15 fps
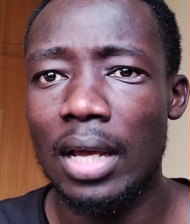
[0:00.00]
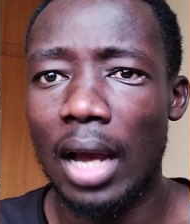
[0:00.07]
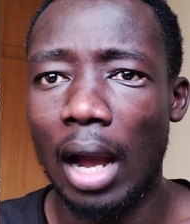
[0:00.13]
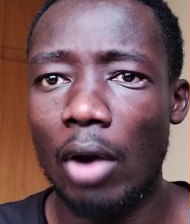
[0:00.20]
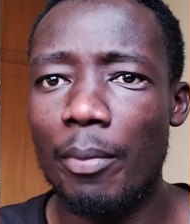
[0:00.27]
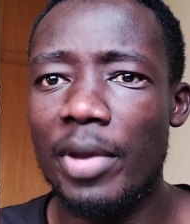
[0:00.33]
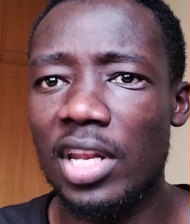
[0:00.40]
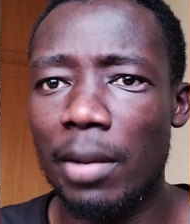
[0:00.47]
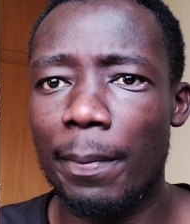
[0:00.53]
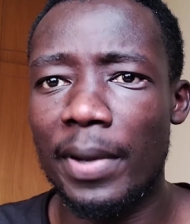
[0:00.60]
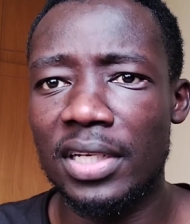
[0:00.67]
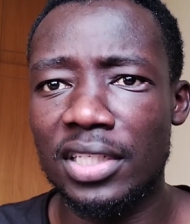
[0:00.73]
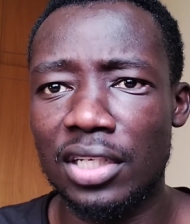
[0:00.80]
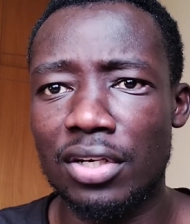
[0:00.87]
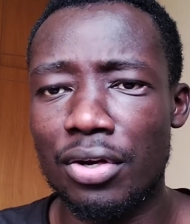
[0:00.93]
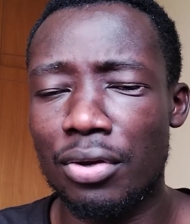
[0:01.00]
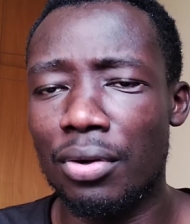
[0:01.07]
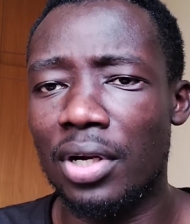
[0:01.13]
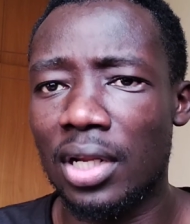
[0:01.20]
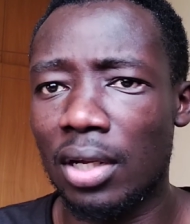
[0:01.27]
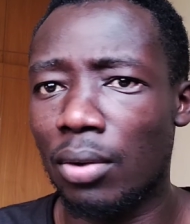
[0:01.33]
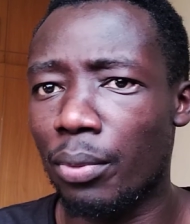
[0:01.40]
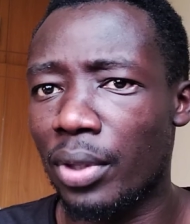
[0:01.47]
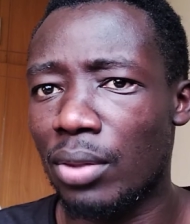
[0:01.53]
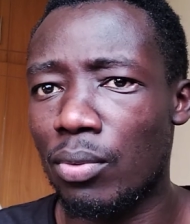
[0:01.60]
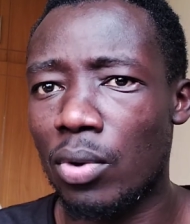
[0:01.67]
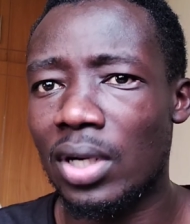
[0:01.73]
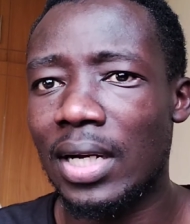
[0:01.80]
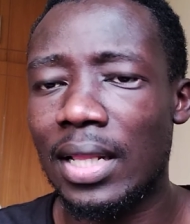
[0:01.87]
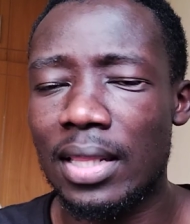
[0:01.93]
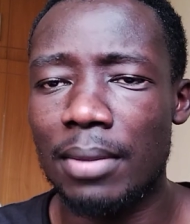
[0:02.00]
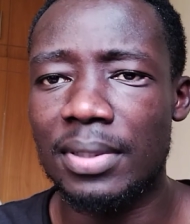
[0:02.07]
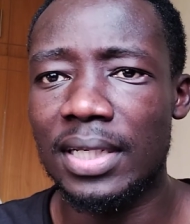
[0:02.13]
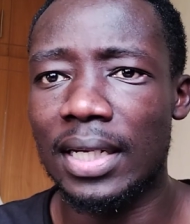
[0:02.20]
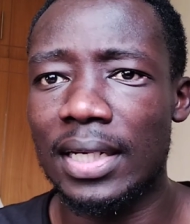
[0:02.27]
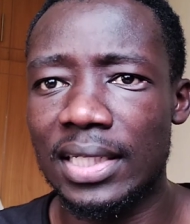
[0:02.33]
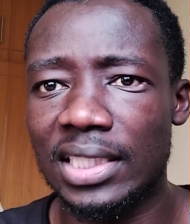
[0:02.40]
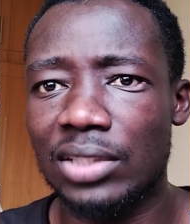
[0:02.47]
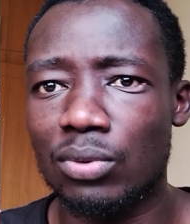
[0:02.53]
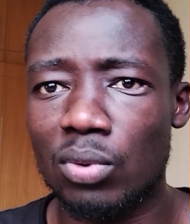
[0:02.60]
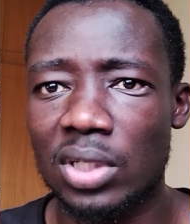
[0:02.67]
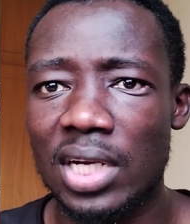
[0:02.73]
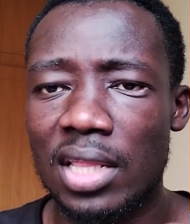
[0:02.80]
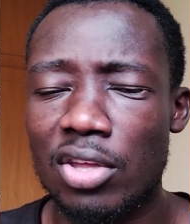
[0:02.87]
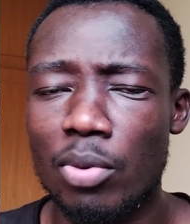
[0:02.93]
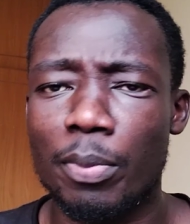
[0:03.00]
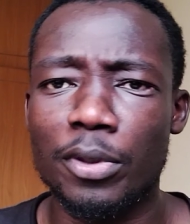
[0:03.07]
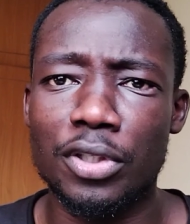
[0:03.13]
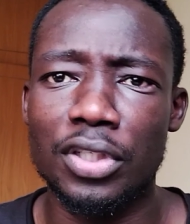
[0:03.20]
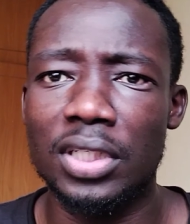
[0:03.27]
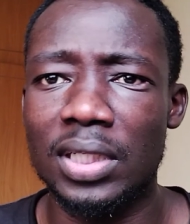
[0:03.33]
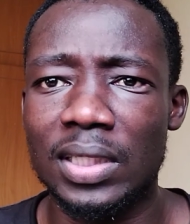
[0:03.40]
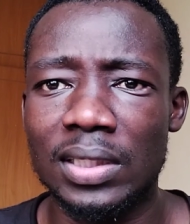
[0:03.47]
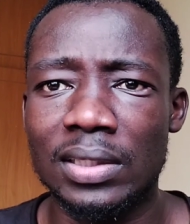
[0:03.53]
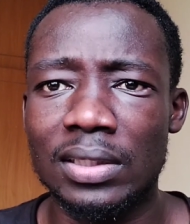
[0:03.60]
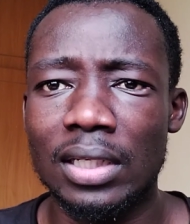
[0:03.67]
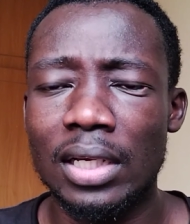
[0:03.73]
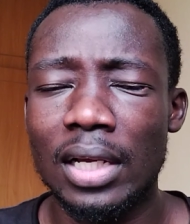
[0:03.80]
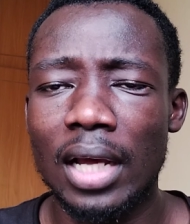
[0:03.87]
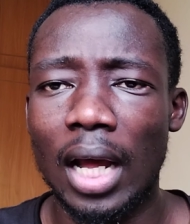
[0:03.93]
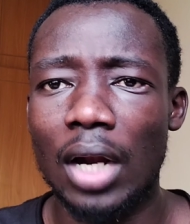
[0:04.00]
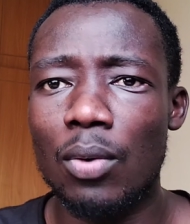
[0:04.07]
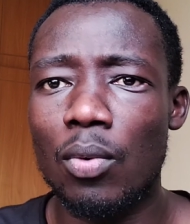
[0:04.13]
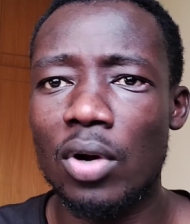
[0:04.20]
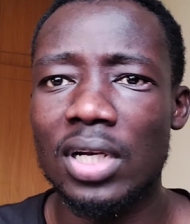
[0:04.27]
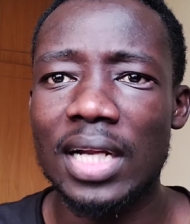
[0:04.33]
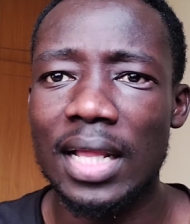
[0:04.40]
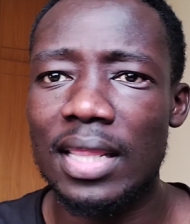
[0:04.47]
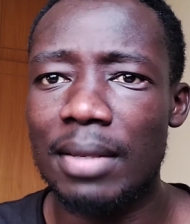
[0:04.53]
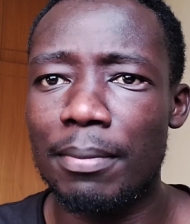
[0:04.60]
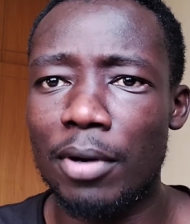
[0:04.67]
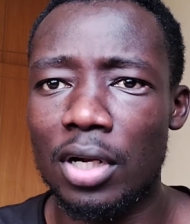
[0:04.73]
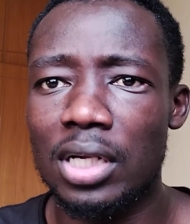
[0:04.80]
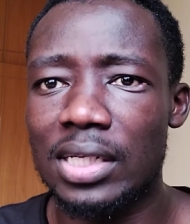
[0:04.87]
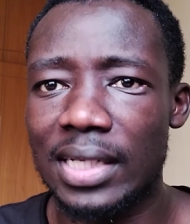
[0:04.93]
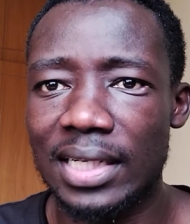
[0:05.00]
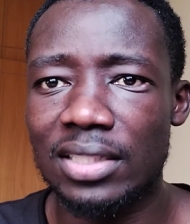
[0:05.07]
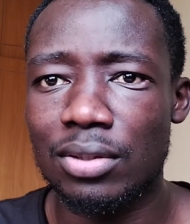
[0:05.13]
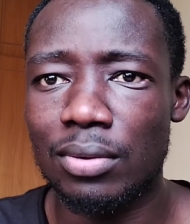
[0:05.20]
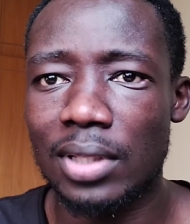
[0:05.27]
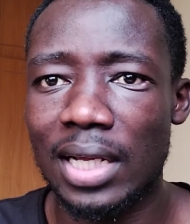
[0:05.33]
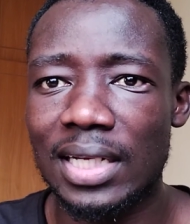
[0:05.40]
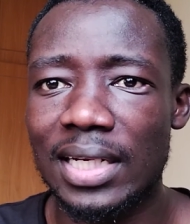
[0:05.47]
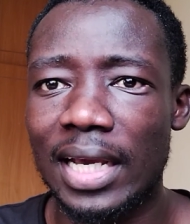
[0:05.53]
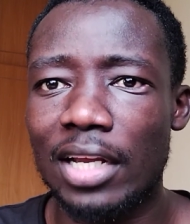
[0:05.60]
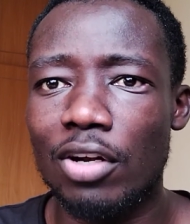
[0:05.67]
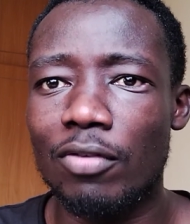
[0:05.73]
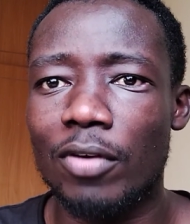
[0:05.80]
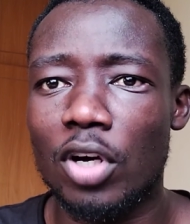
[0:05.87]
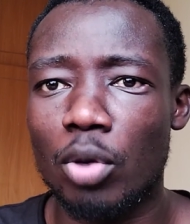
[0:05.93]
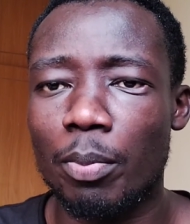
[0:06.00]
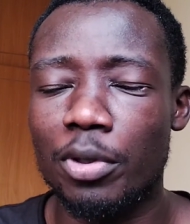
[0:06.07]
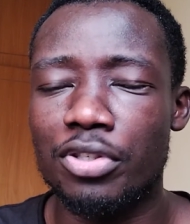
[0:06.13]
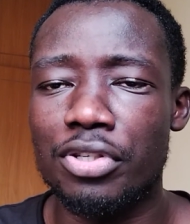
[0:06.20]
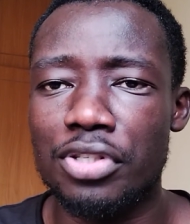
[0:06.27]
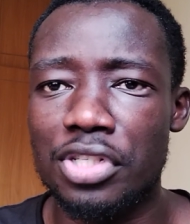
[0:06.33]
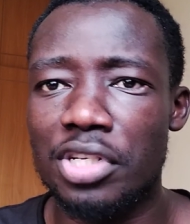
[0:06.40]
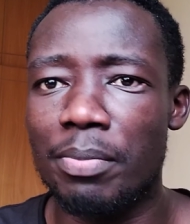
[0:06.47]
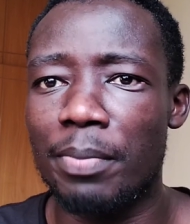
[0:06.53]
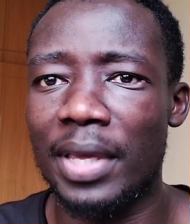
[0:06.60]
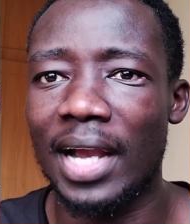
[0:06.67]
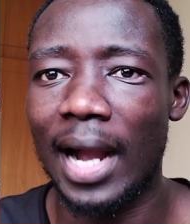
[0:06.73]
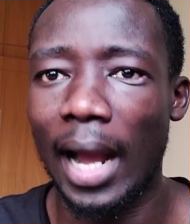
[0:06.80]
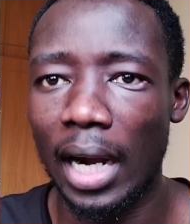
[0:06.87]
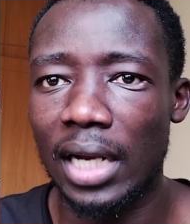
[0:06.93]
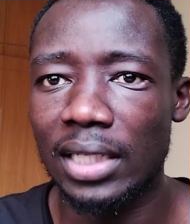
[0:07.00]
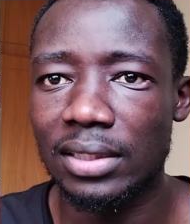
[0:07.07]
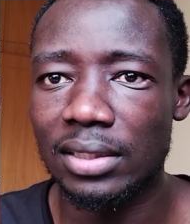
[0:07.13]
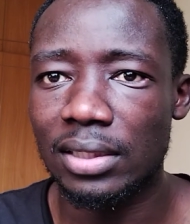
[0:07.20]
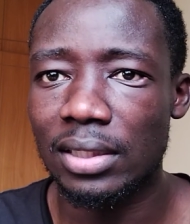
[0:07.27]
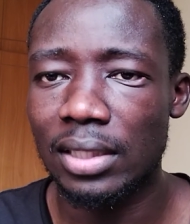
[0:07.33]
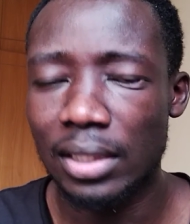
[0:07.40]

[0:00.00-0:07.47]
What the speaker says: How many patients do you deal with? What are the challenges? What are the opportunities? And what are the bottlenecks to that kind of an opportunity being harnessed?